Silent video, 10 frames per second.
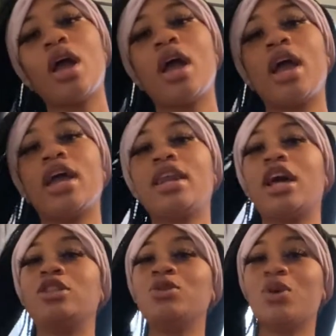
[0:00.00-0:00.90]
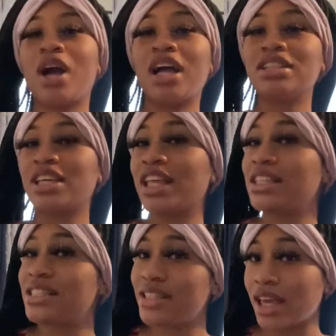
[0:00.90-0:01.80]
And as you guys can
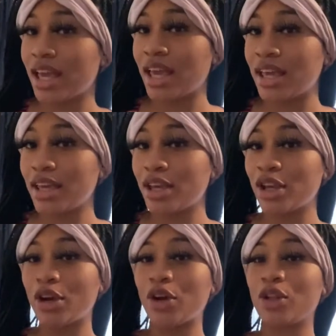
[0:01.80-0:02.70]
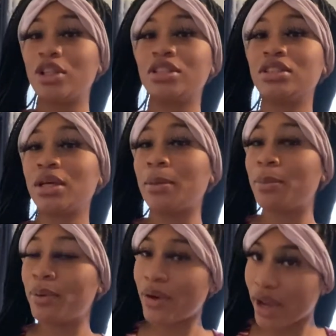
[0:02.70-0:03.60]
see, your girl is
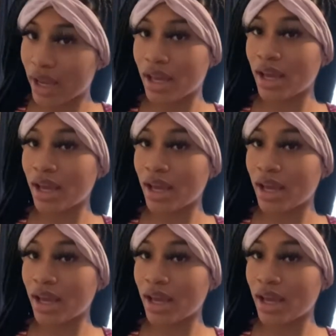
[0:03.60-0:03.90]
pregnant,